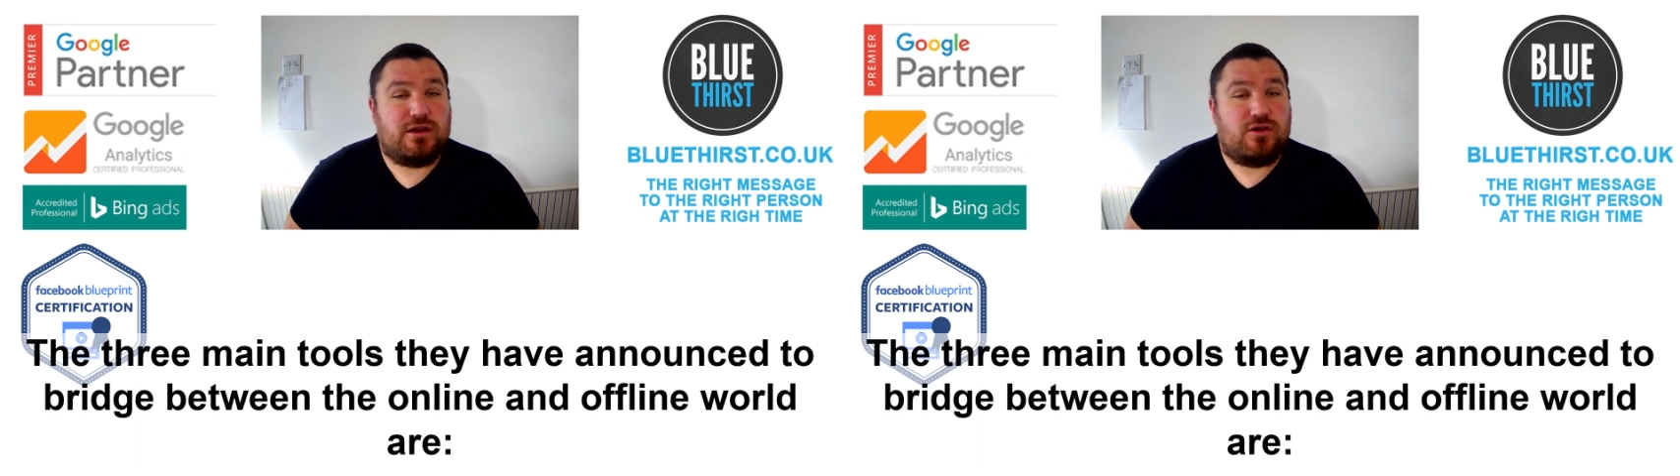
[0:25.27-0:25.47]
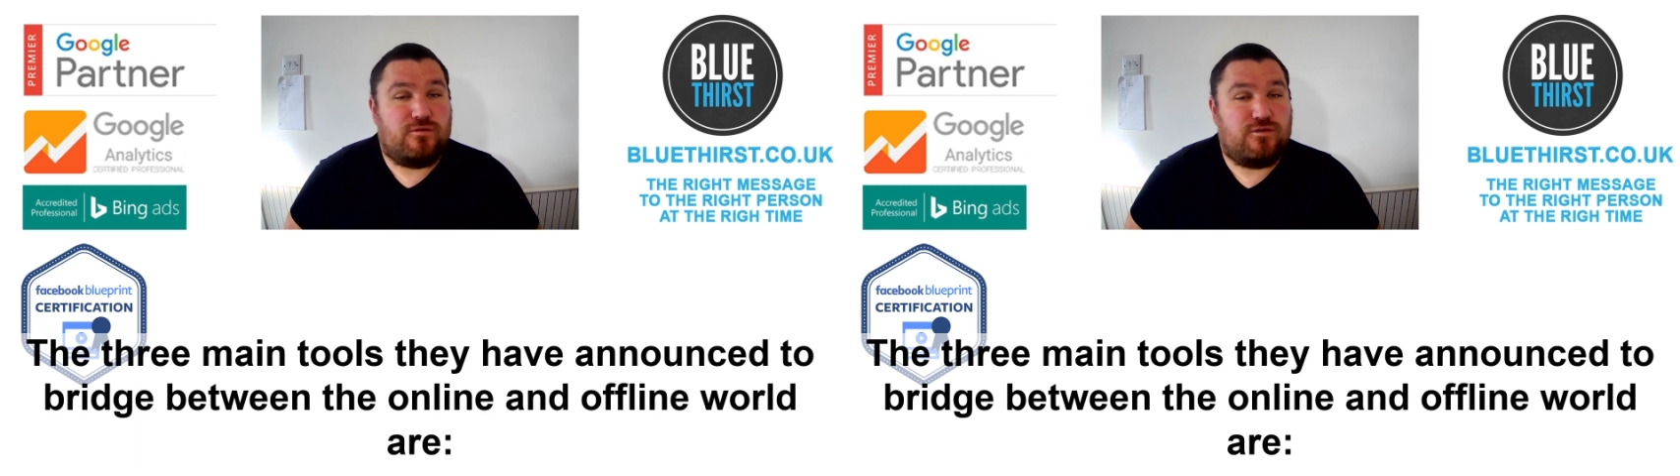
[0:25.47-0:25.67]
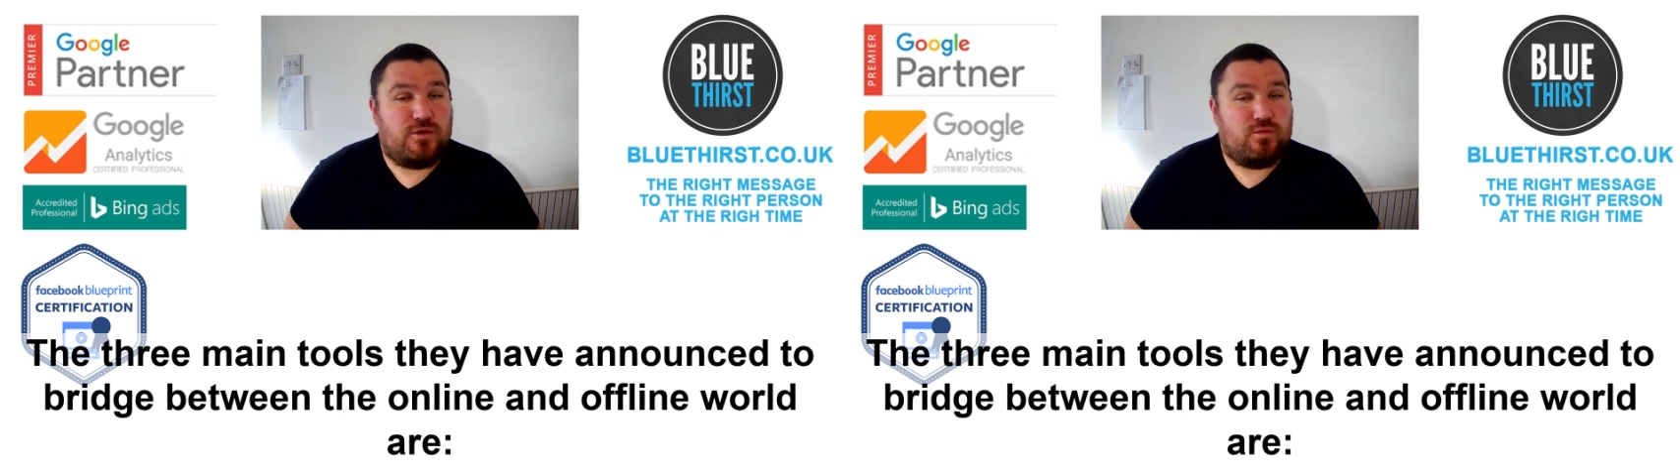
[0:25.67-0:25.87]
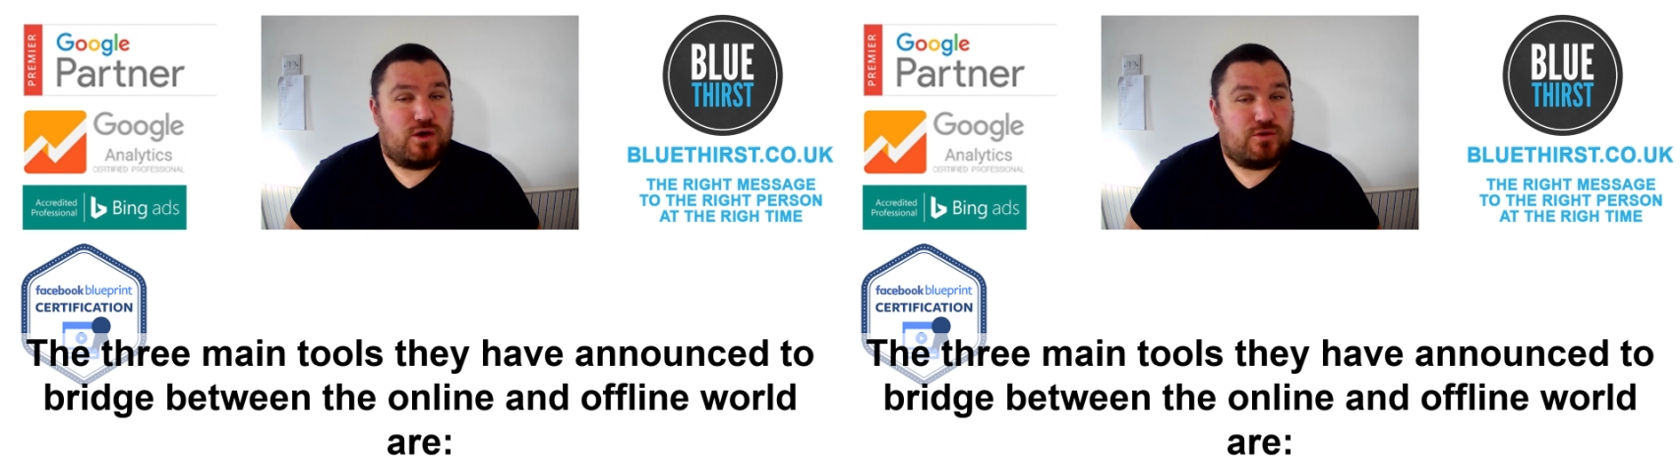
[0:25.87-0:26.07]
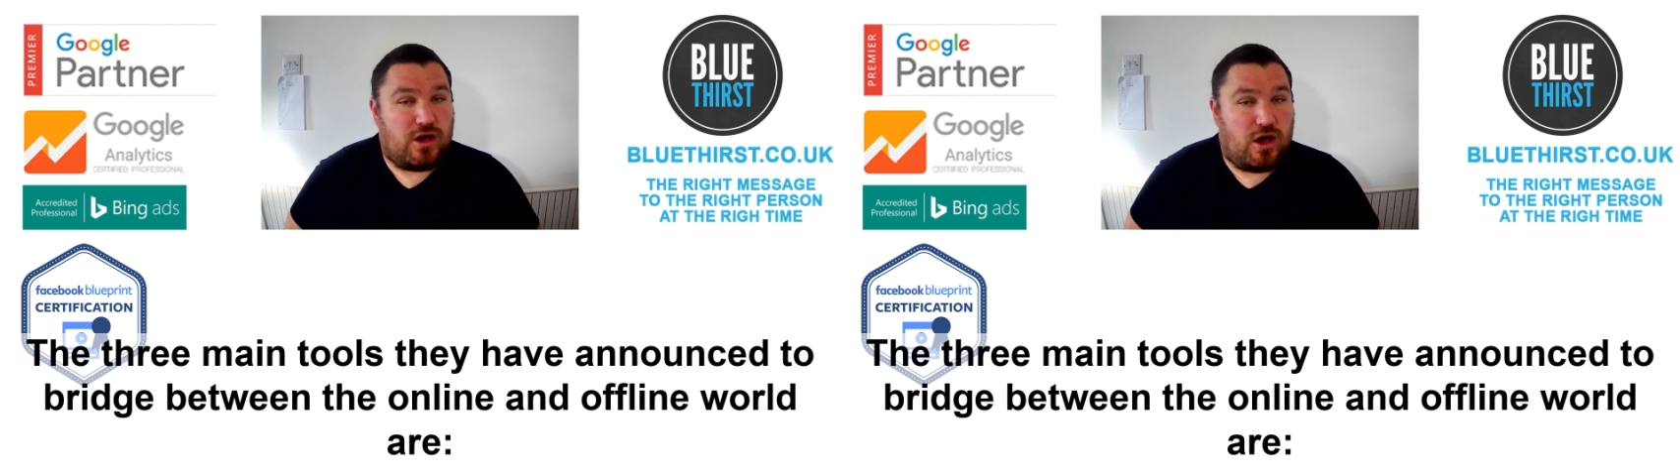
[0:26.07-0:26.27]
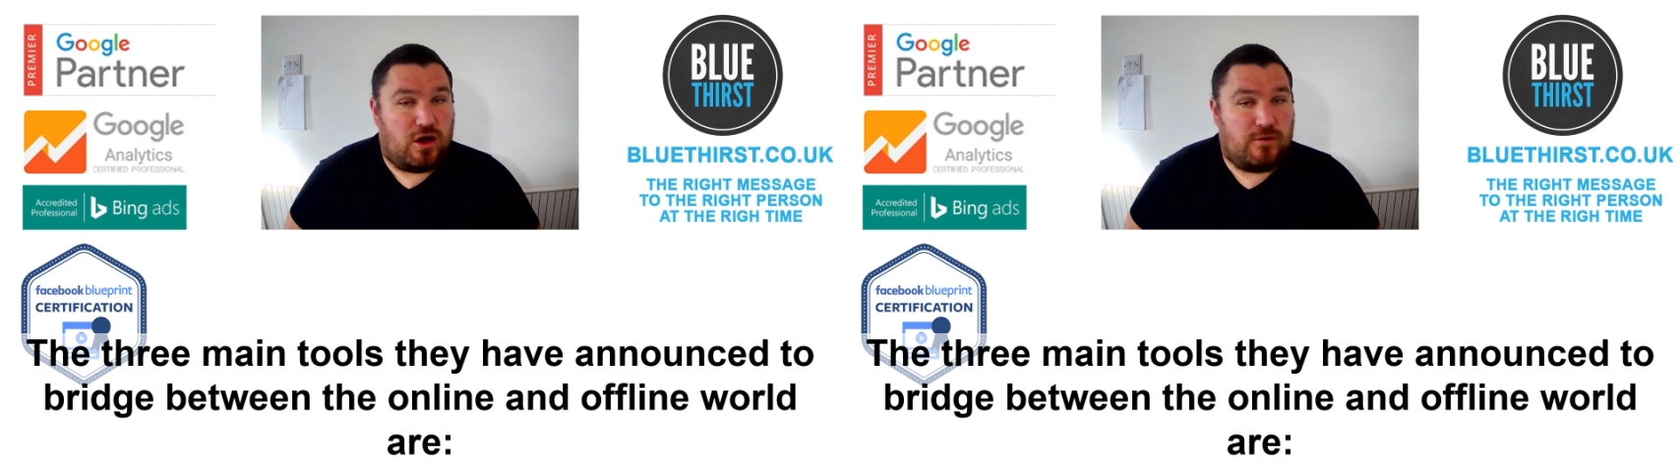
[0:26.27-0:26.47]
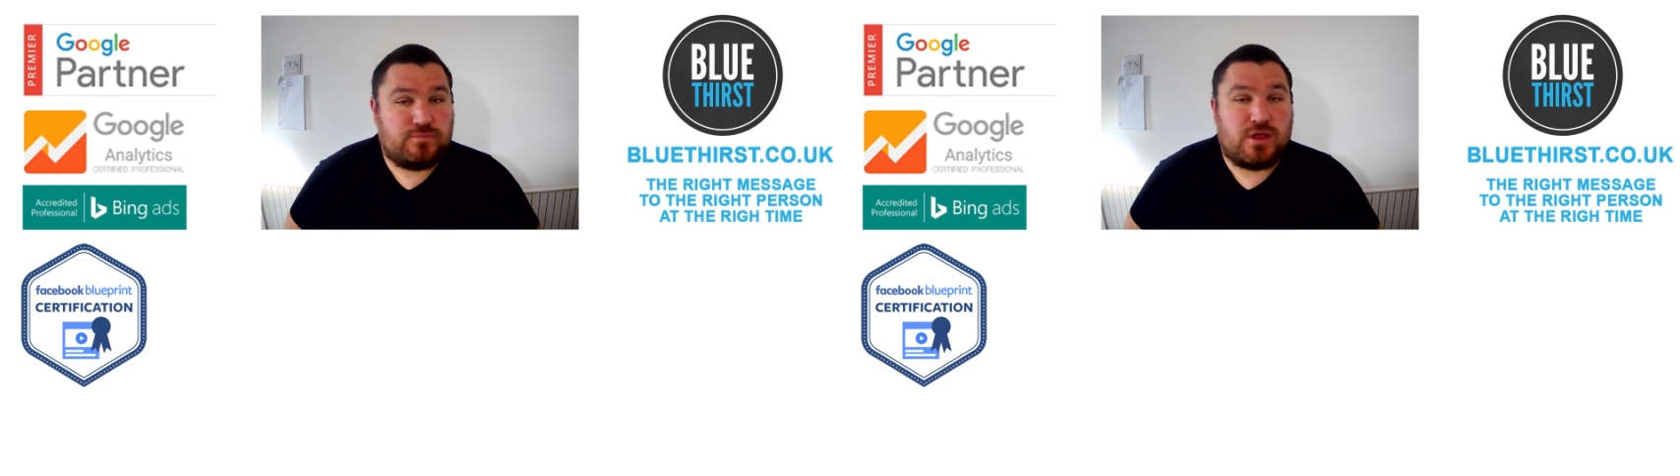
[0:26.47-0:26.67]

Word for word: and offline world are